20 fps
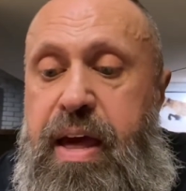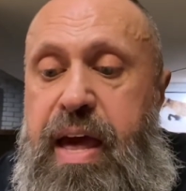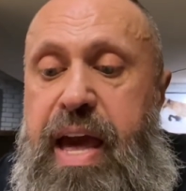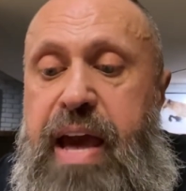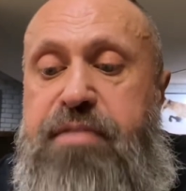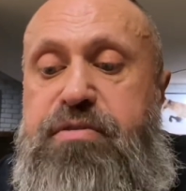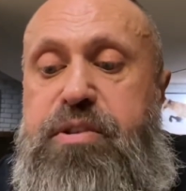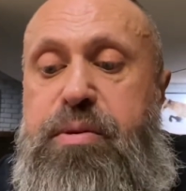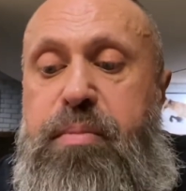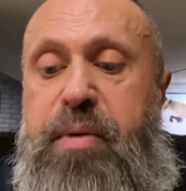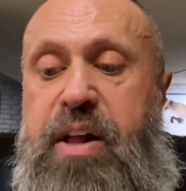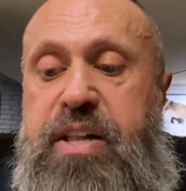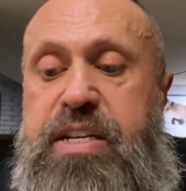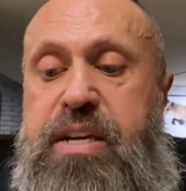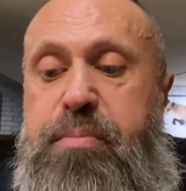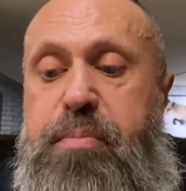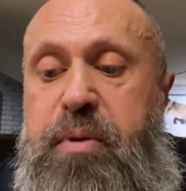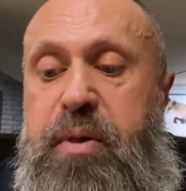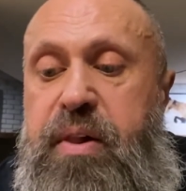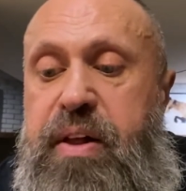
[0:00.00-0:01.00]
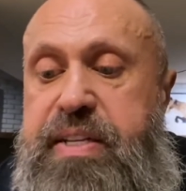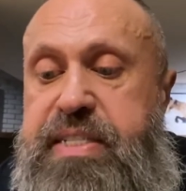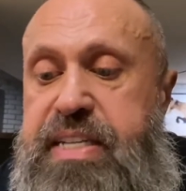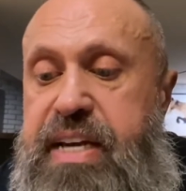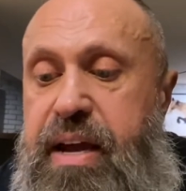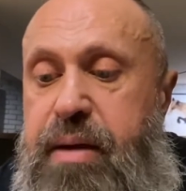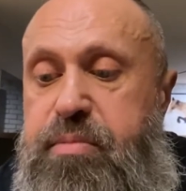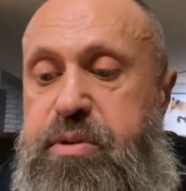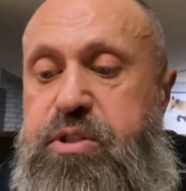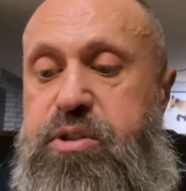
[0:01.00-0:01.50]
After multiple
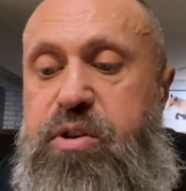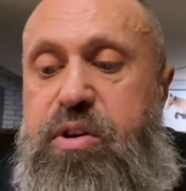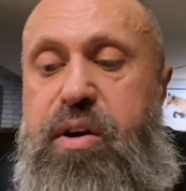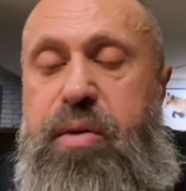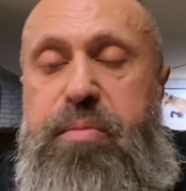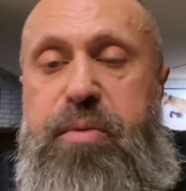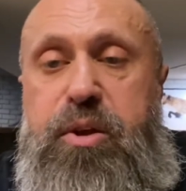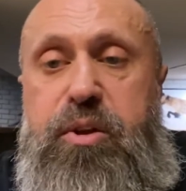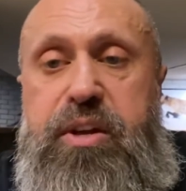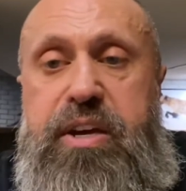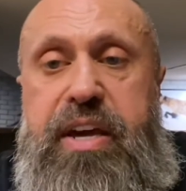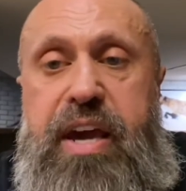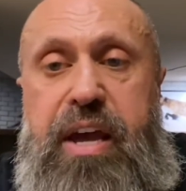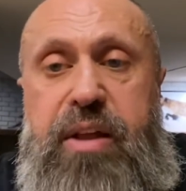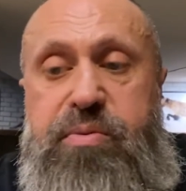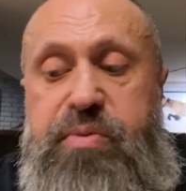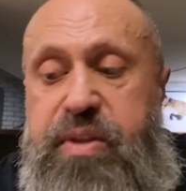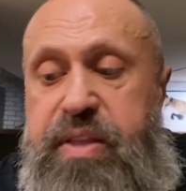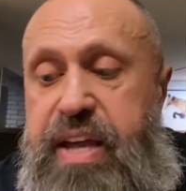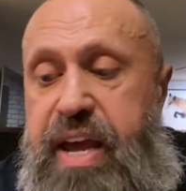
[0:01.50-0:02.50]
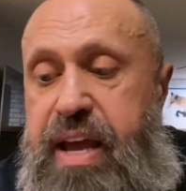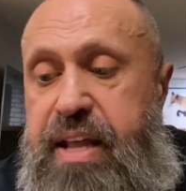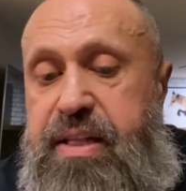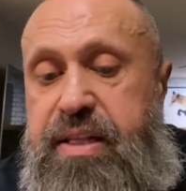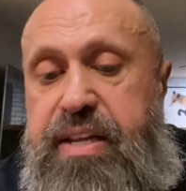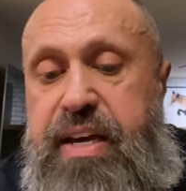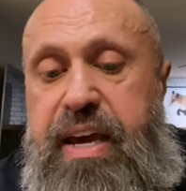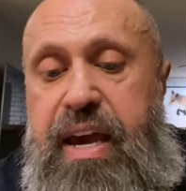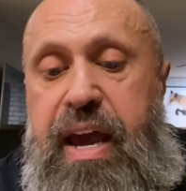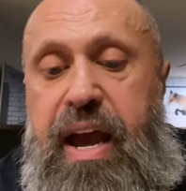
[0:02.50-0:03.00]
attempts to communicate with
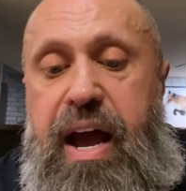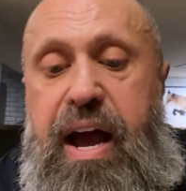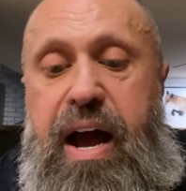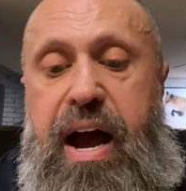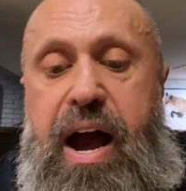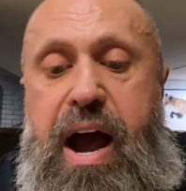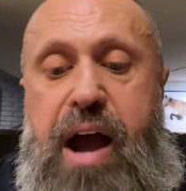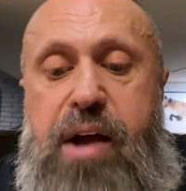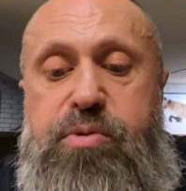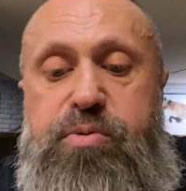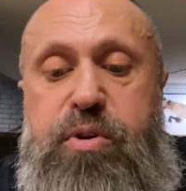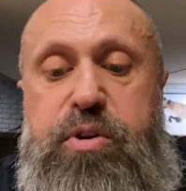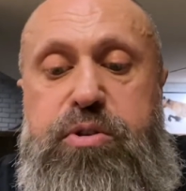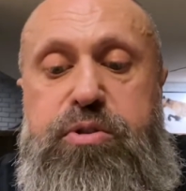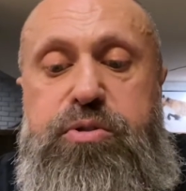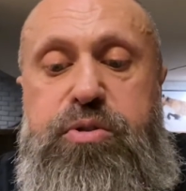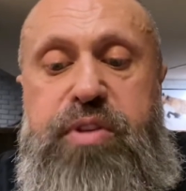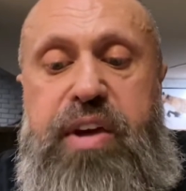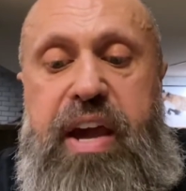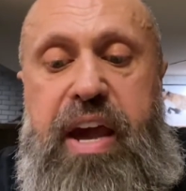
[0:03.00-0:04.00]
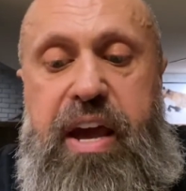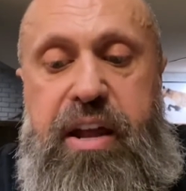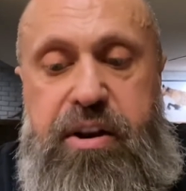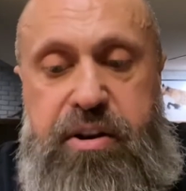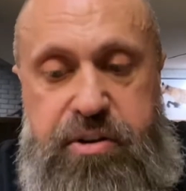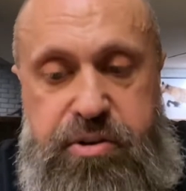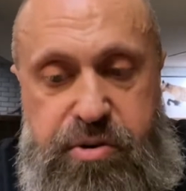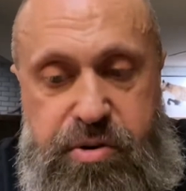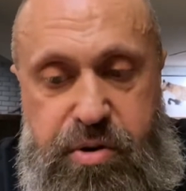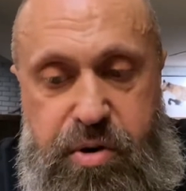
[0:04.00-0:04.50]
Natalie, I wrote to the
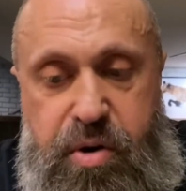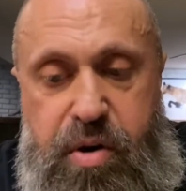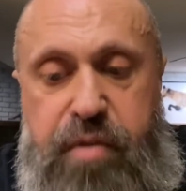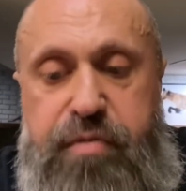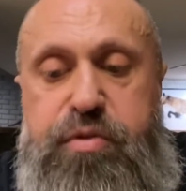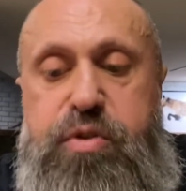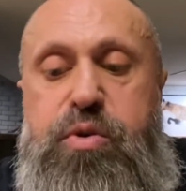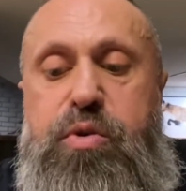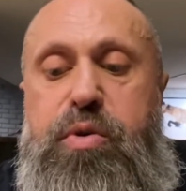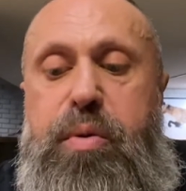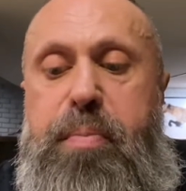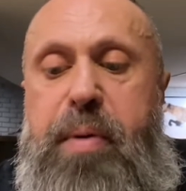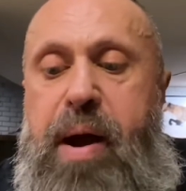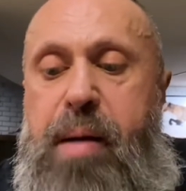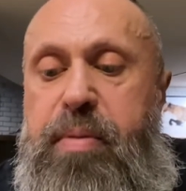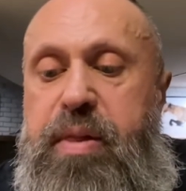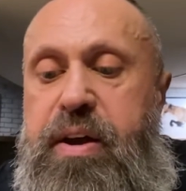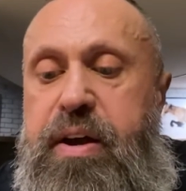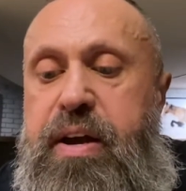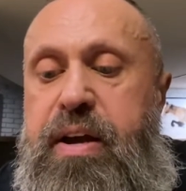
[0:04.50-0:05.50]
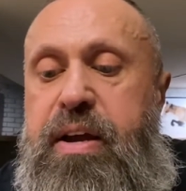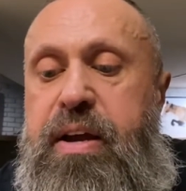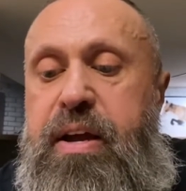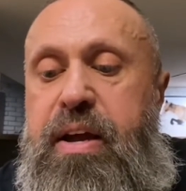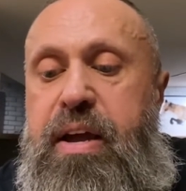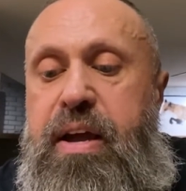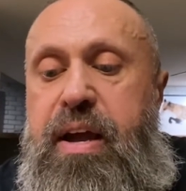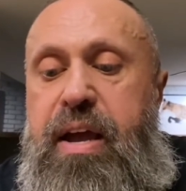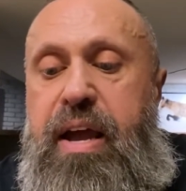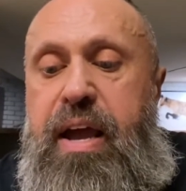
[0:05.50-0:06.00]
editor of New Republic
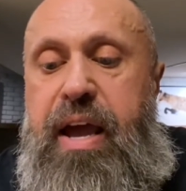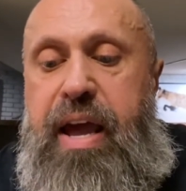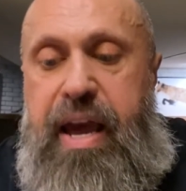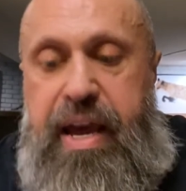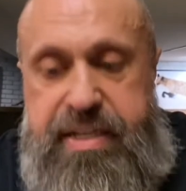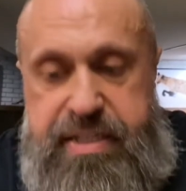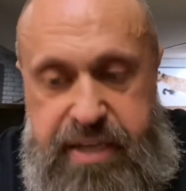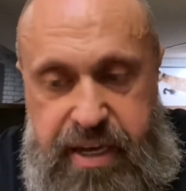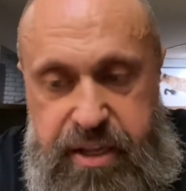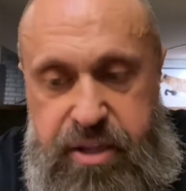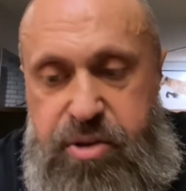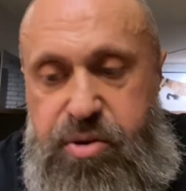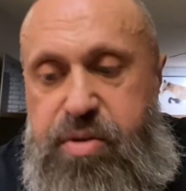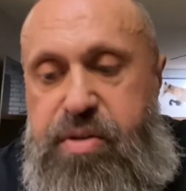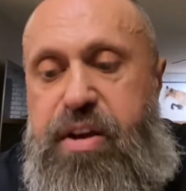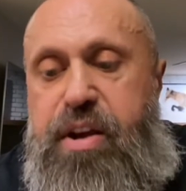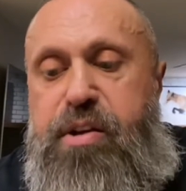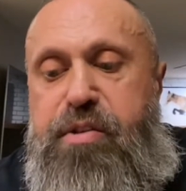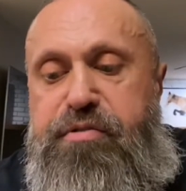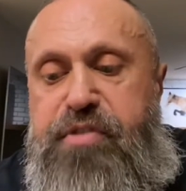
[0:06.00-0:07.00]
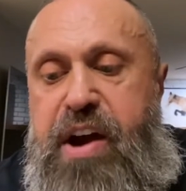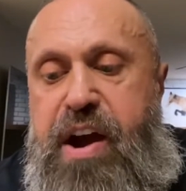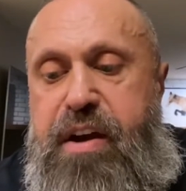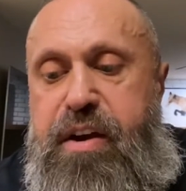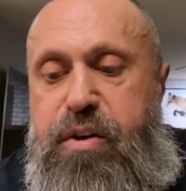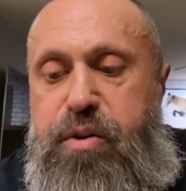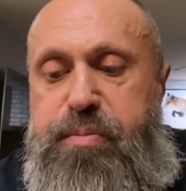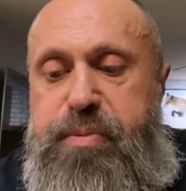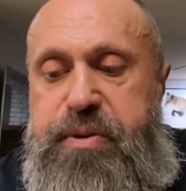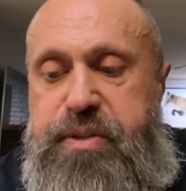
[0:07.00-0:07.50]
asking to clarify
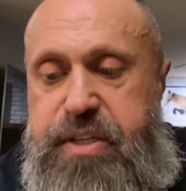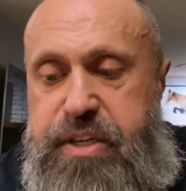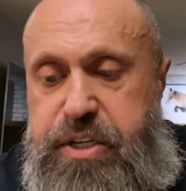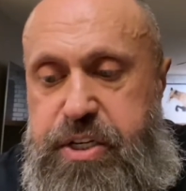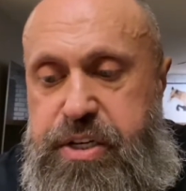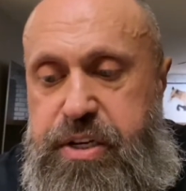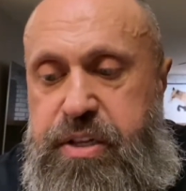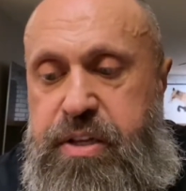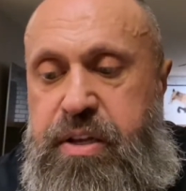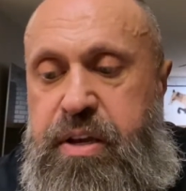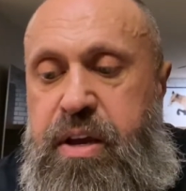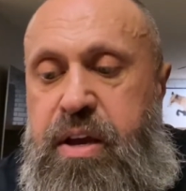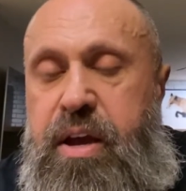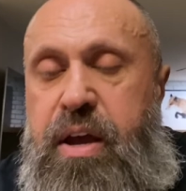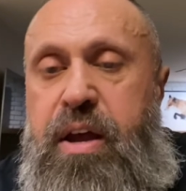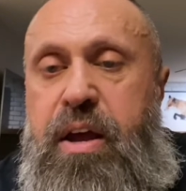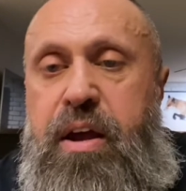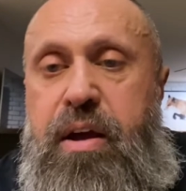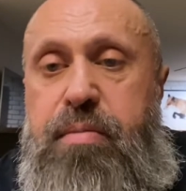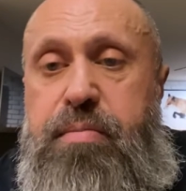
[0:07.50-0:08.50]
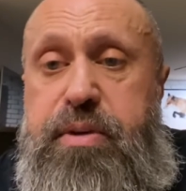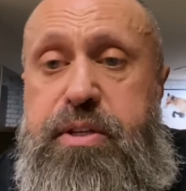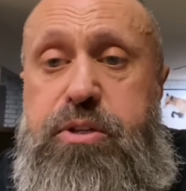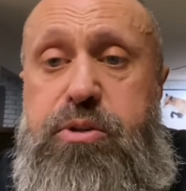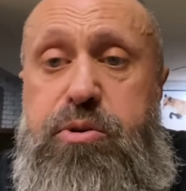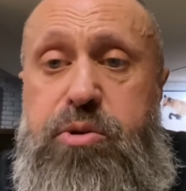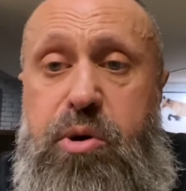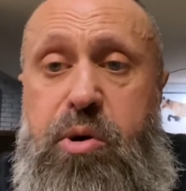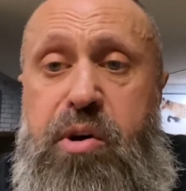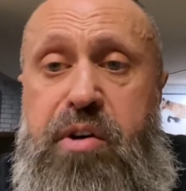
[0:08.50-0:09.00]
her position, but
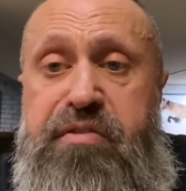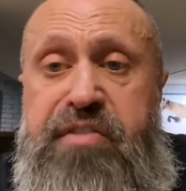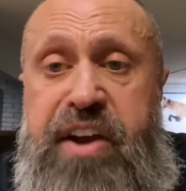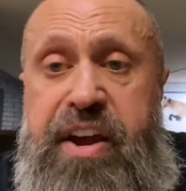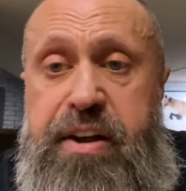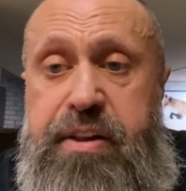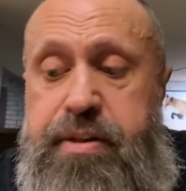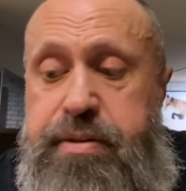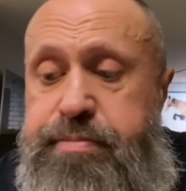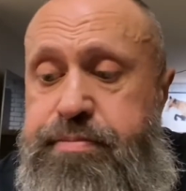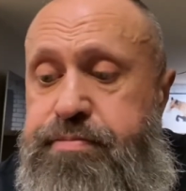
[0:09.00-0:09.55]
to no avail.